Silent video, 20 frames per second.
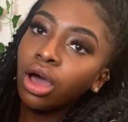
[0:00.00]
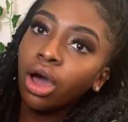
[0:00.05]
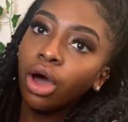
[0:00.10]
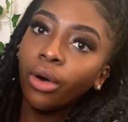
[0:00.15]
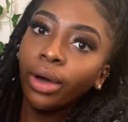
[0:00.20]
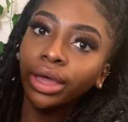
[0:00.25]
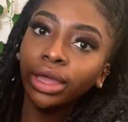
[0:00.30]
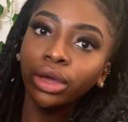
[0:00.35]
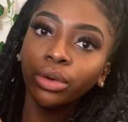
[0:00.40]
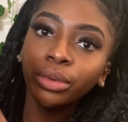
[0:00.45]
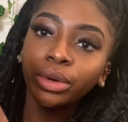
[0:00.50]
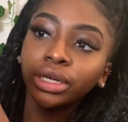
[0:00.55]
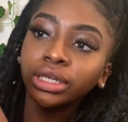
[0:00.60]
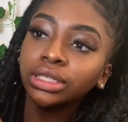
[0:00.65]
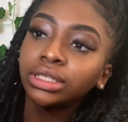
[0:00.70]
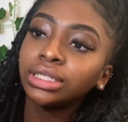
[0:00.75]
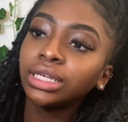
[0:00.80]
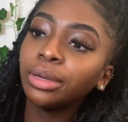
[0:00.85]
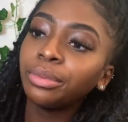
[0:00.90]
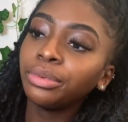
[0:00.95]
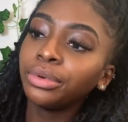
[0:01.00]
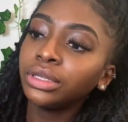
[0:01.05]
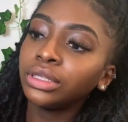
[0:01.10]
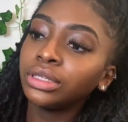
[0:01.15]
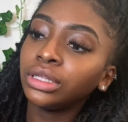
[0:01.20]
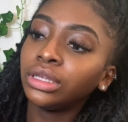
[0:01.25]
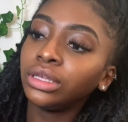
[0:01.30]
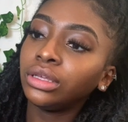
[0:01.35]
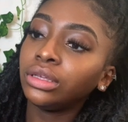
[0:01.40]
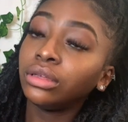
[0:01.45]
I can wear it
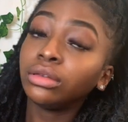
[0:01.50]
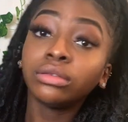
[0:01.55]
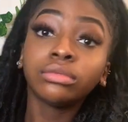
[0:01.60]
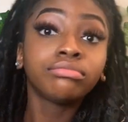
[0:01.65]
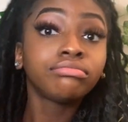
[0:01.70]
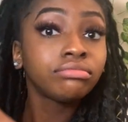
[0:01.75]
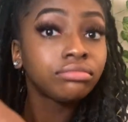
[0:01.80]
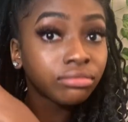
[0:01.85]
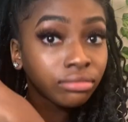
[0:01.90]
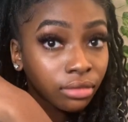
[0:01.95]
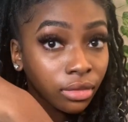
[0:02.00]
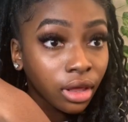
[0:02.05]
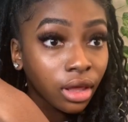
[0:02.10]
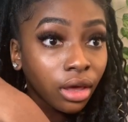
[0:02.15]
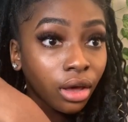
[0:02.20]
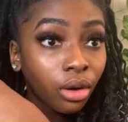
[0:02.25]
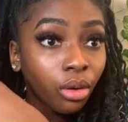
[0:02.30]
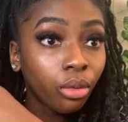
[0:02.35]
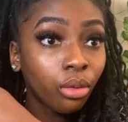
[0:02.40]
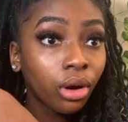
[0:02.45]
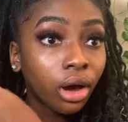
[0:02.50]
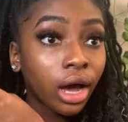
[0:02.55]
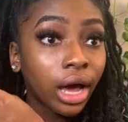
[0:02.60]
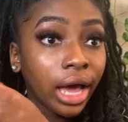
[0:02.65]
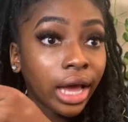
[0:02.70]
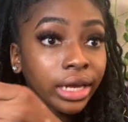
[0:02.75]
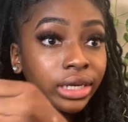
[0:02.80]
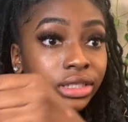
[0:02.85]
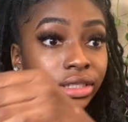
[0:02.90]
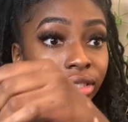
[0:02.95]
separately. Well,
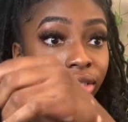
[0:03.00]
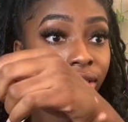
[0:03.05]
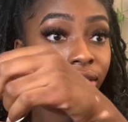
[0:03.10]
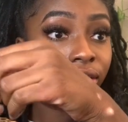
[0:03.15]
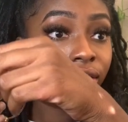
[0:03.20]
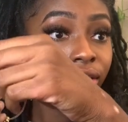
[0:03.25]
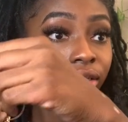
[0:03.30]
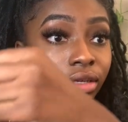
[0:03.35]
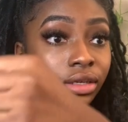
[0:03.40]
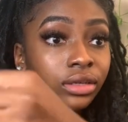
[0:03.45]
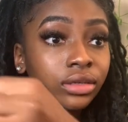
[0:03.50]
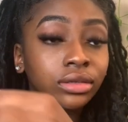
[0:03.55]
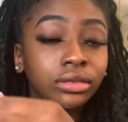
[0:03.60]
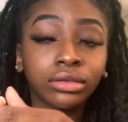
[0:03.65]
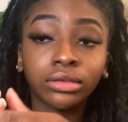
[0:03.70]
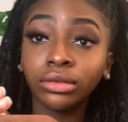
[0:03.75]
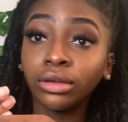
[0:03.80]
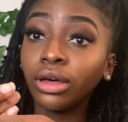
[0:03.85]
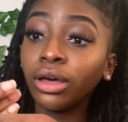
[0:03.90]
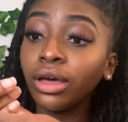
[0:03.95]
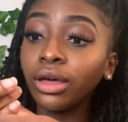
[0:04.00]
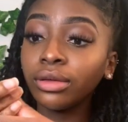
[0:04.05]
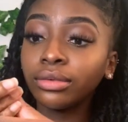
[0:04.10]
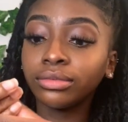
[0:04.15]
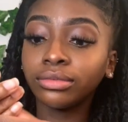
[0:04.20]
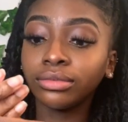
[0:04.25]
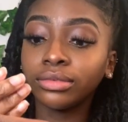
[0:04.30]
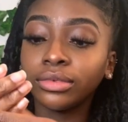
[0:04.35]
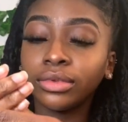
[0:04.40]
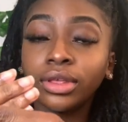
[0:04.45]
actually,
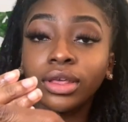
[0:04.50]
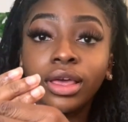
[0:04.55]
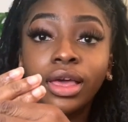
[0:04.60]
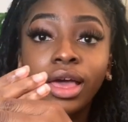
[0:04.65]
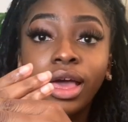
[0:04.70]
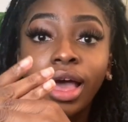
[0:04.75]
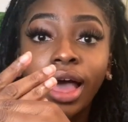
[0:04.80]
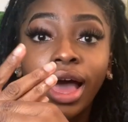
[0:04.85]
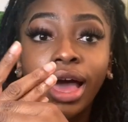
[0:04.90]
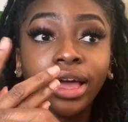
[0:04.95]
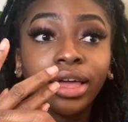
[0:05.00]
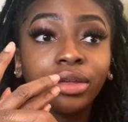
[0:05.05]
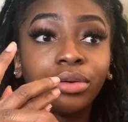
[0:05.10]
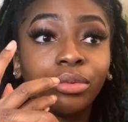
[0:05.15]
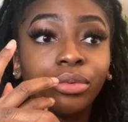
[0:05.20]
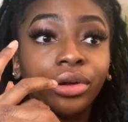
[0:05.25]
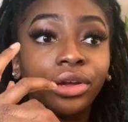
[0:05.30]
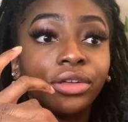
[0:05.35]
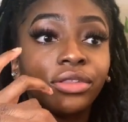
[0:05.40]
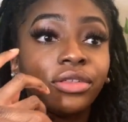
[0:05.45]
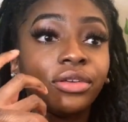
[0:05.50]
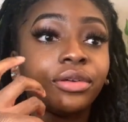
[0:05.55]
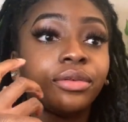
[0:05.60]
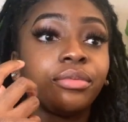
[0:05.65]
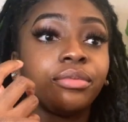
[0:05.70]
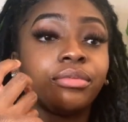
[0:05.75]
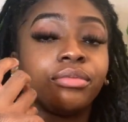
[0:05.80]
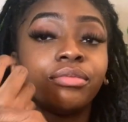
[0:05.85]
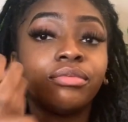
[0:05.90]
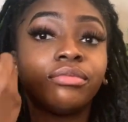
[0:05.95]
I can wear
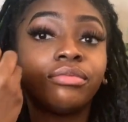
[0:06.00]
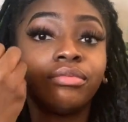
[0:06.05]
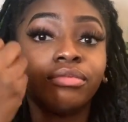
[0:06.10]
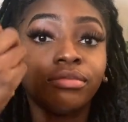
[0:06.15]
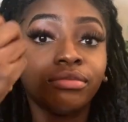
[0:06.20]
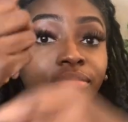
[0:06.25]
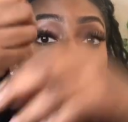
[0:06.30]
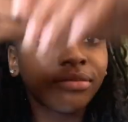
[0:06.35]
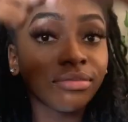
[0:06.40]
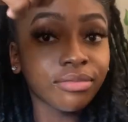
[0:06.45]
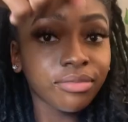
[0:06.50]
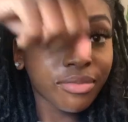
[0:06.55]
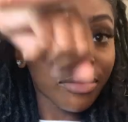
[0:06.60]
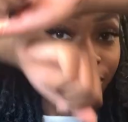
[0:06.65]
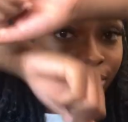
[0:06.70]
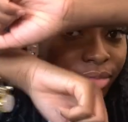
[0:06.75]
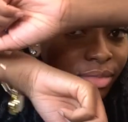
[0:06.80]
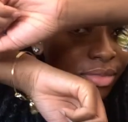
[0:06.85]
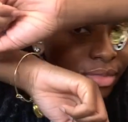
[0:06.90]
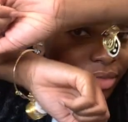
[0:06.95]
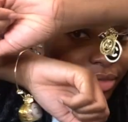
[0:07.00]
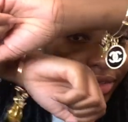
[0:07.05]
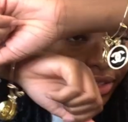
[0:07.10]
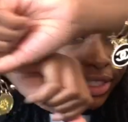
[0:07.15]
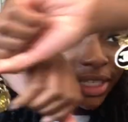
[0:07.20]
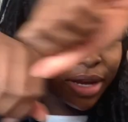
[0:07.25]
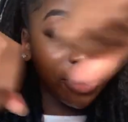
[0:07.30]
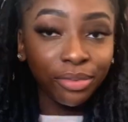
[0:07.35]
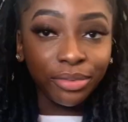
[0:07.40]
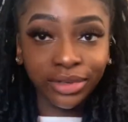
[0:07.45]
them
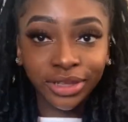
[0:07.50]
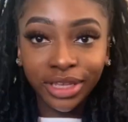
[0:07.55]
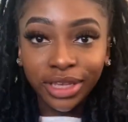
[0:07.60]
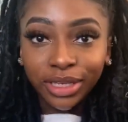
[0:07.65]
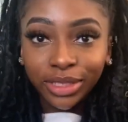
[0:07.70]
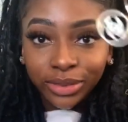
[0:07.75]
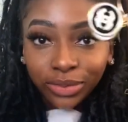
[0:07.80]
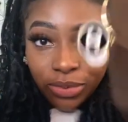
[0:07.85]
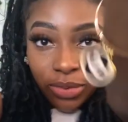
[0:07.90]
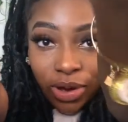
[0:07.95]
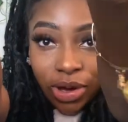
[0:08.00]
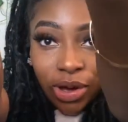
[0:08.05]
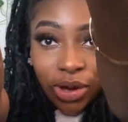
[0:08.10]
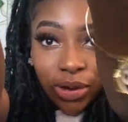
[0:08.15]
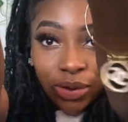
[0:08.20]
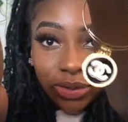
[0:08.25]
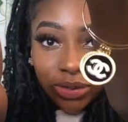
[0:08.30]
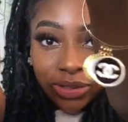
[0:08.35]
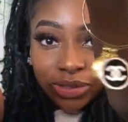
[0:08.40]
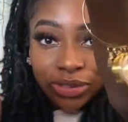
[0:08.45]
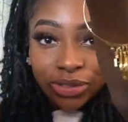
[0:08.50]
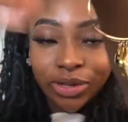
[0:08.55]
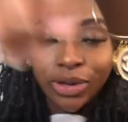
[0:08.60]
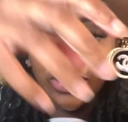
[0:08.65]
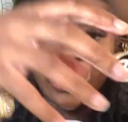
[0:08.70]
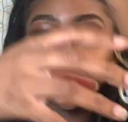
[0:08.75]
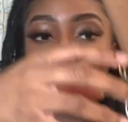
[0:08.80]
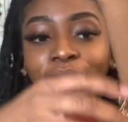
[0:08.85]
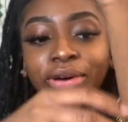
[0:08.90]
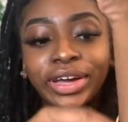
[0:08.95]
separately as well, so
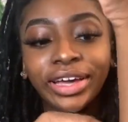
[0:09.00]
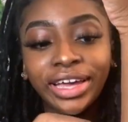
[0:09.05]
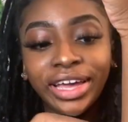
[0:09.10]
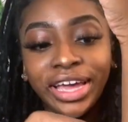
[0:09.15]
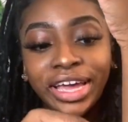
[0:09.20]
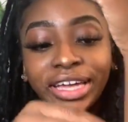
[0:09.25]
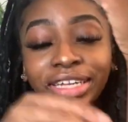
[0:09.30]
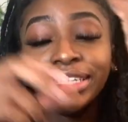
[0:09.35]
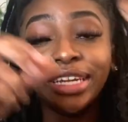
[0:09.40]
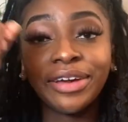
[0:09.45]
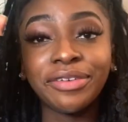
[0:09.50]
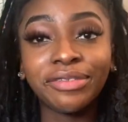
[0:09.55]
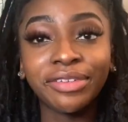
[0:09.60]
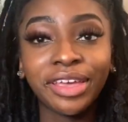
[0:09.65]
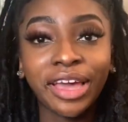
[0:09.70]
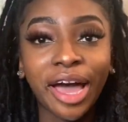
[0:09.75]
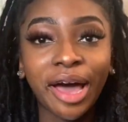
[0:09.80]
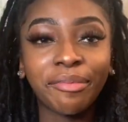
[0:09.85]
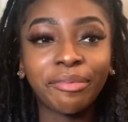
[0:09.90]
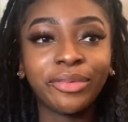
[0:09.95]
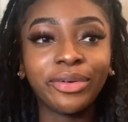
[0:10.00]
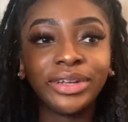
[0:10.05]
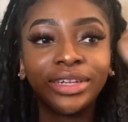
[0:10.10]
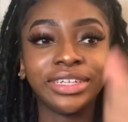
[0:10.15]
definitely hop on